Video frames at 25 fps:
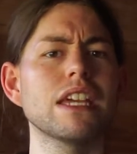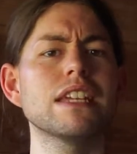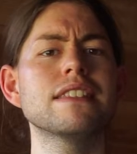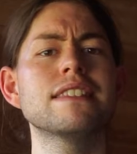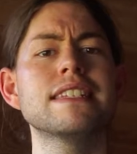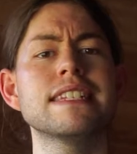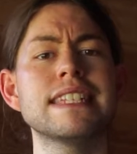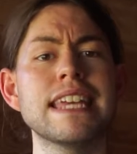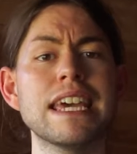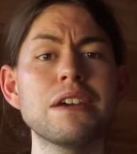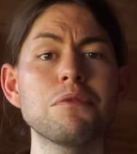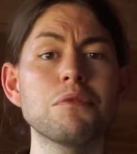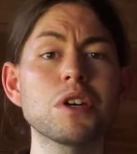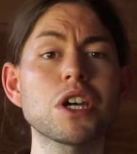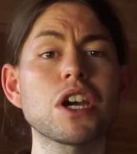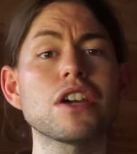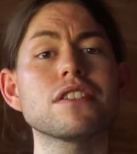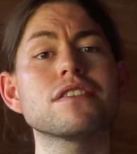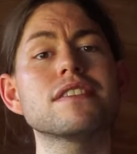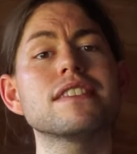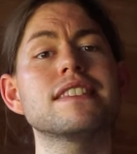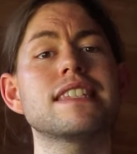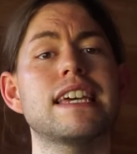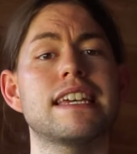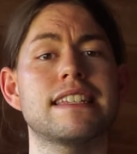Today we're
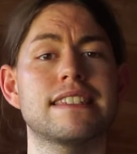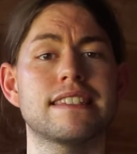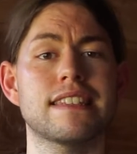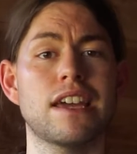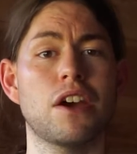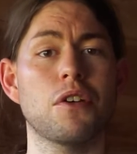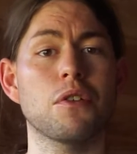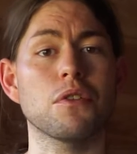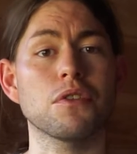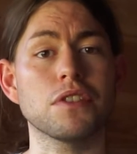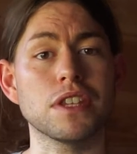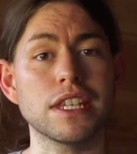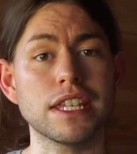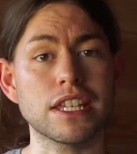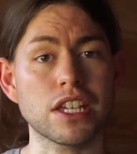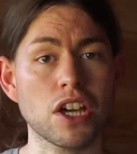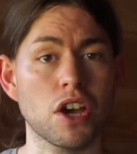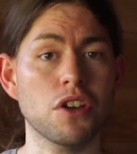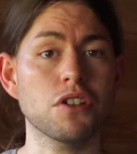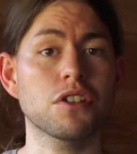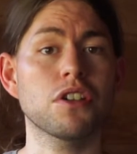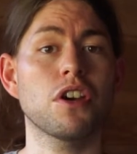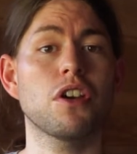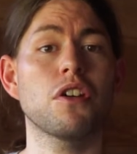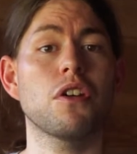going to test out the
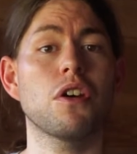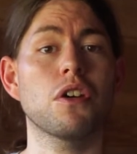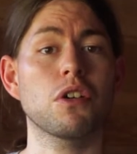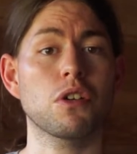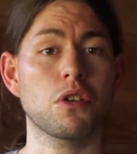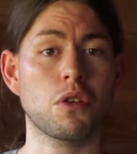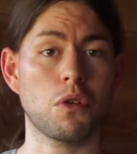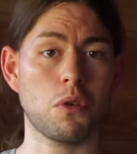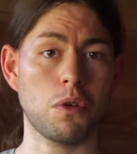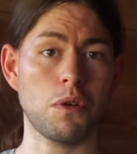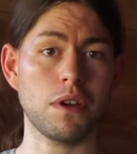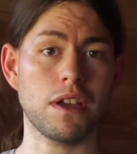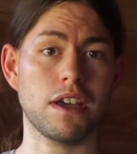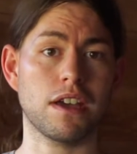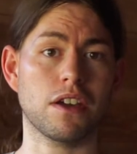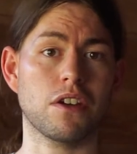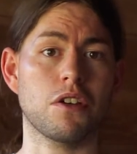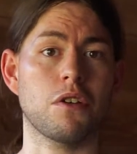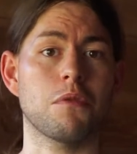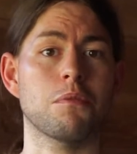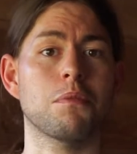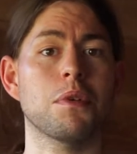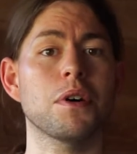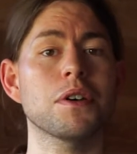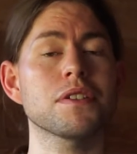Coco and Coir
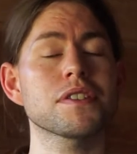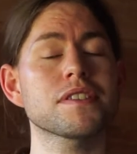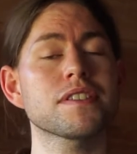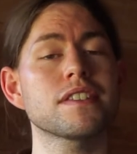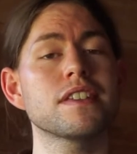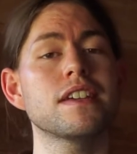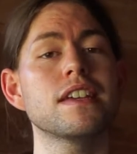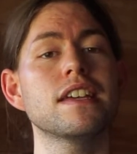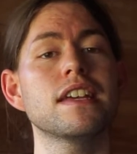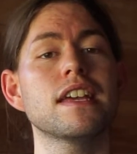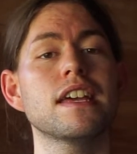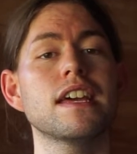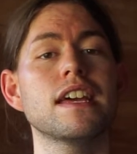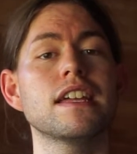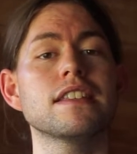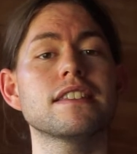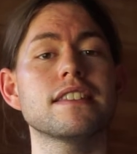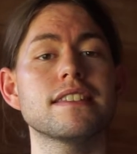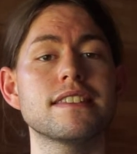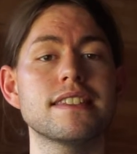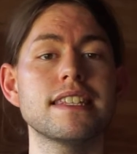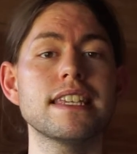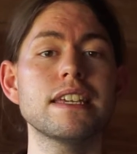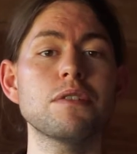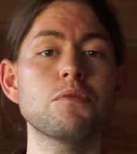compost
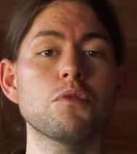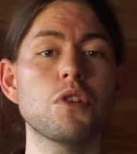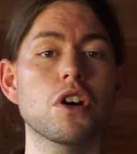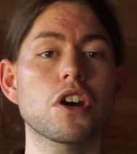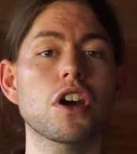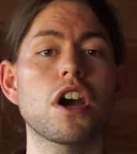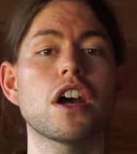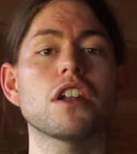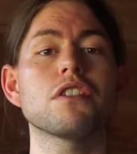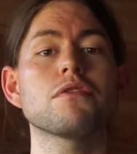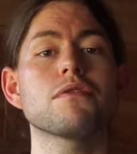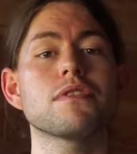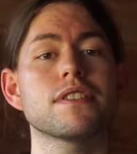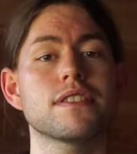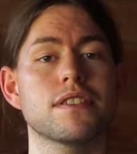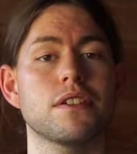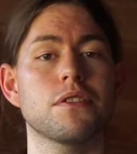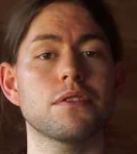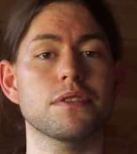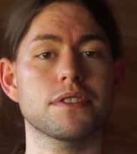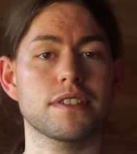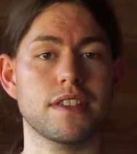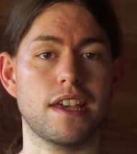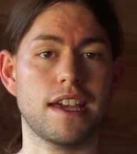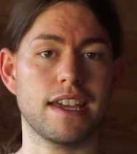to see what kind of
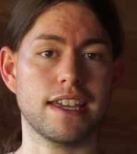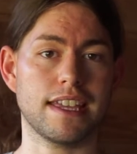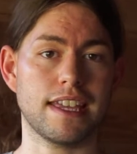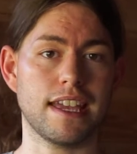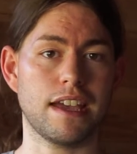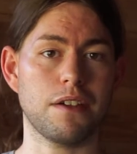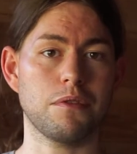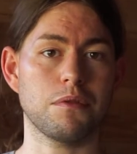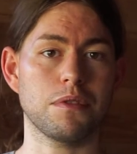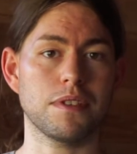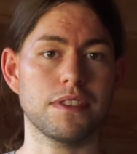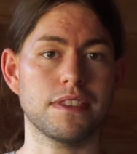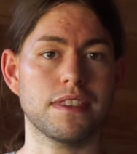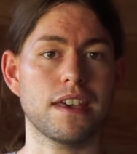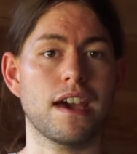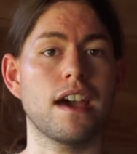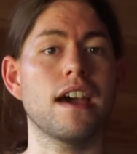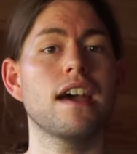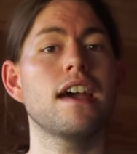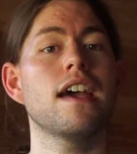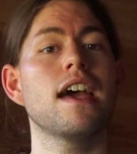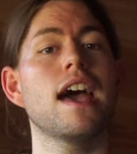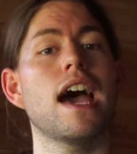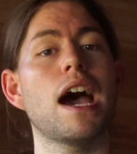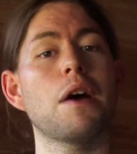results I get with
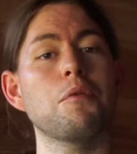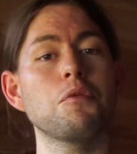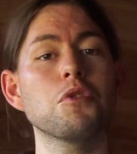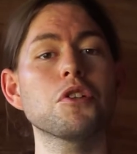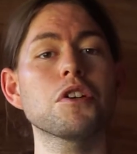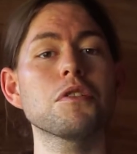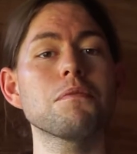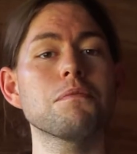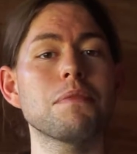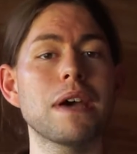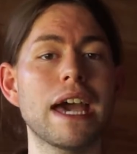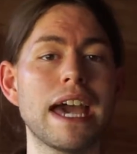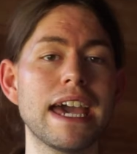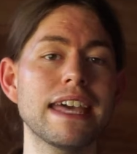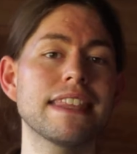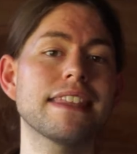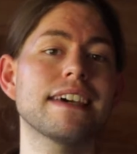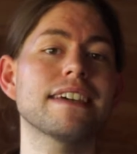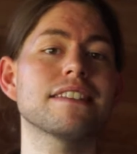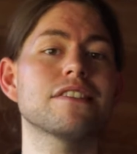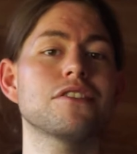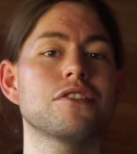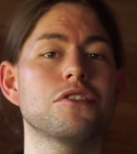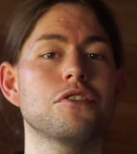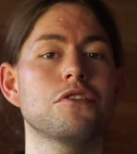that, and we'll compare
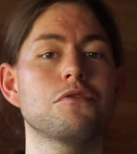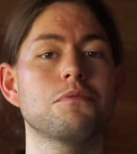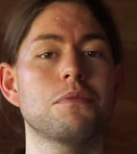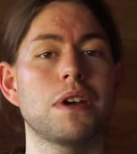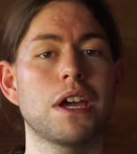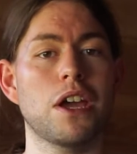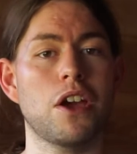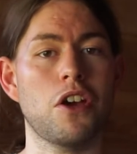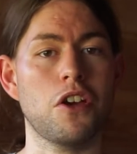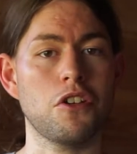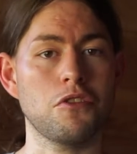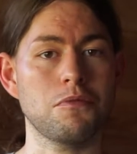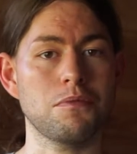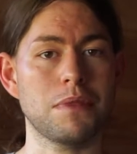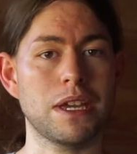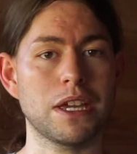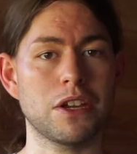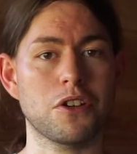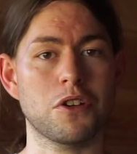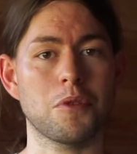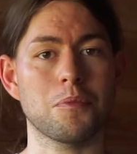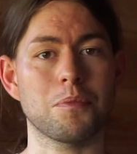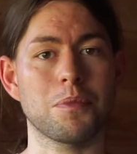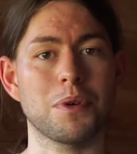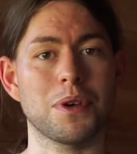that to my homemade
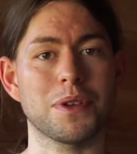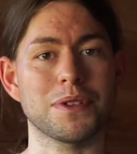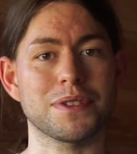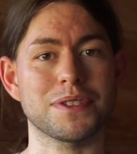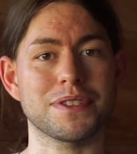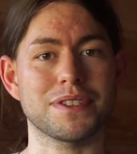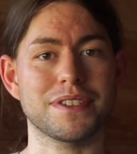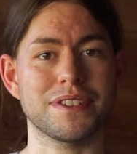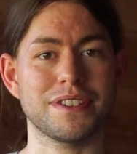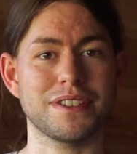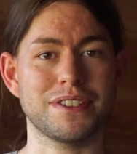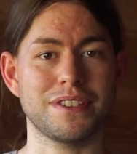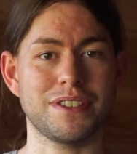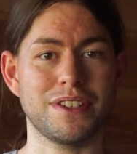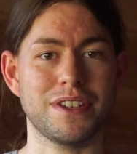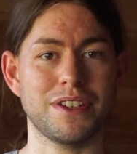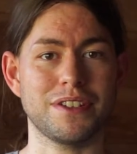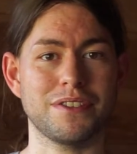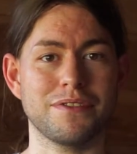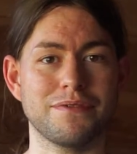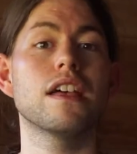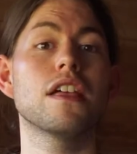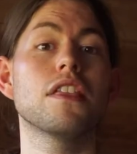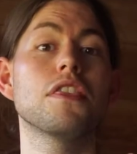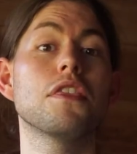compost too.
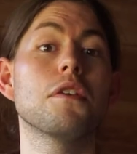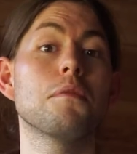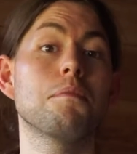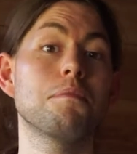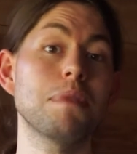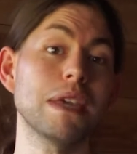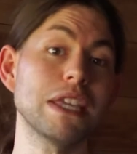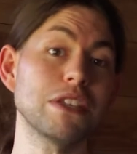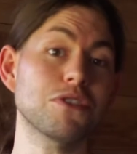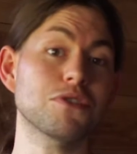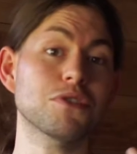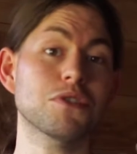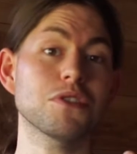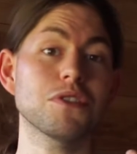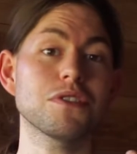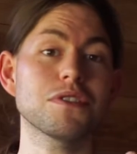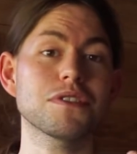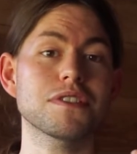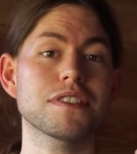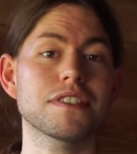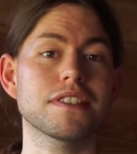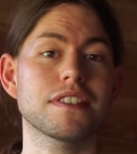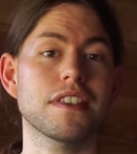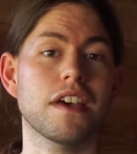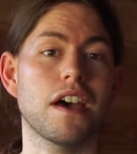The
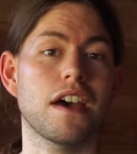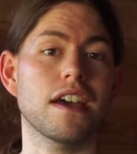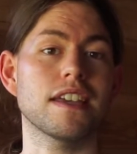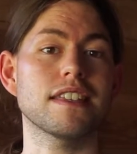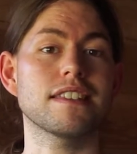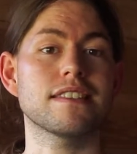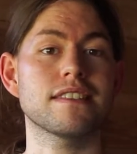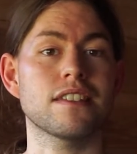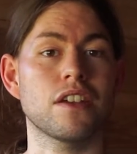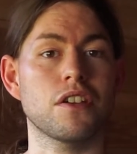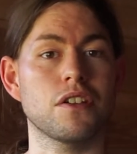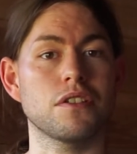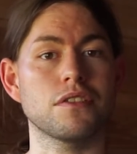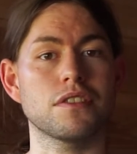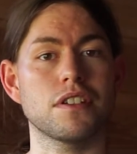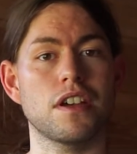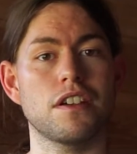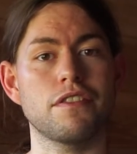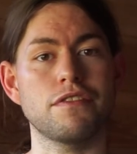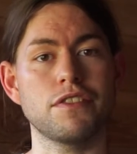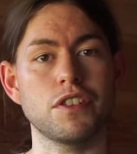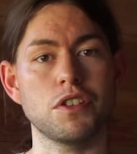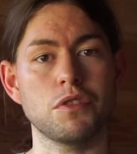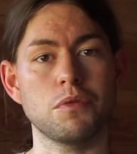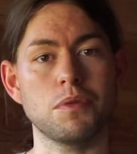beetroot that I sowed a
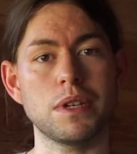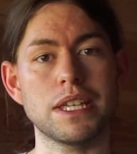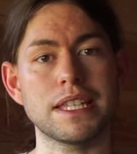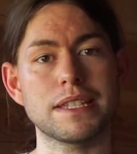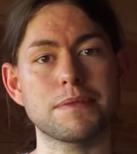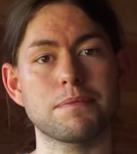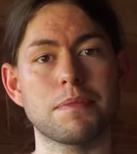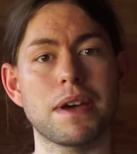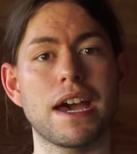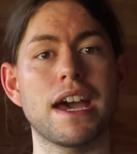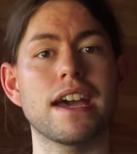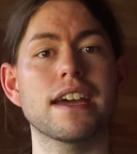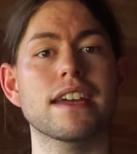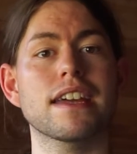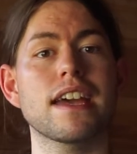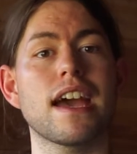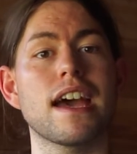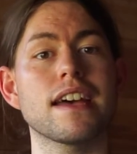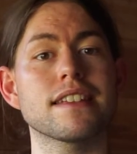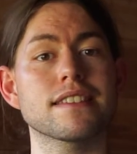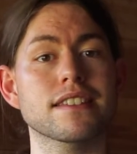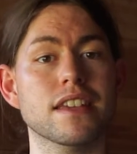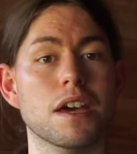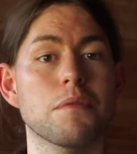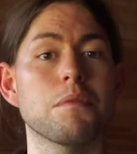few weeks back
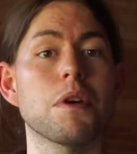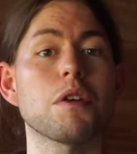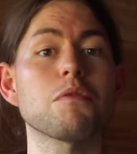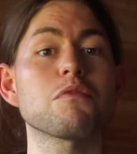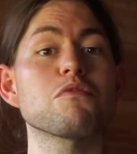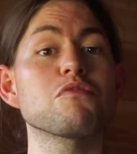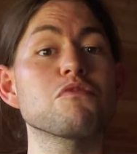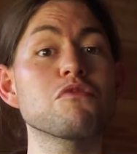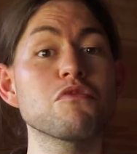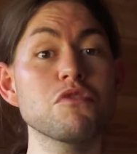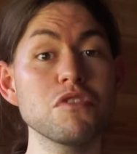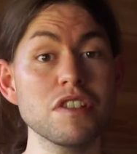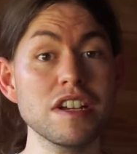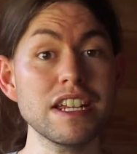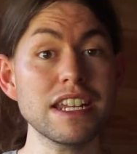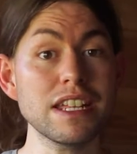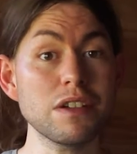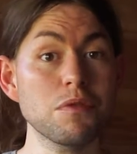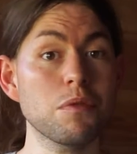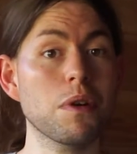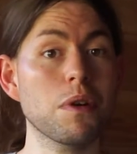has come up really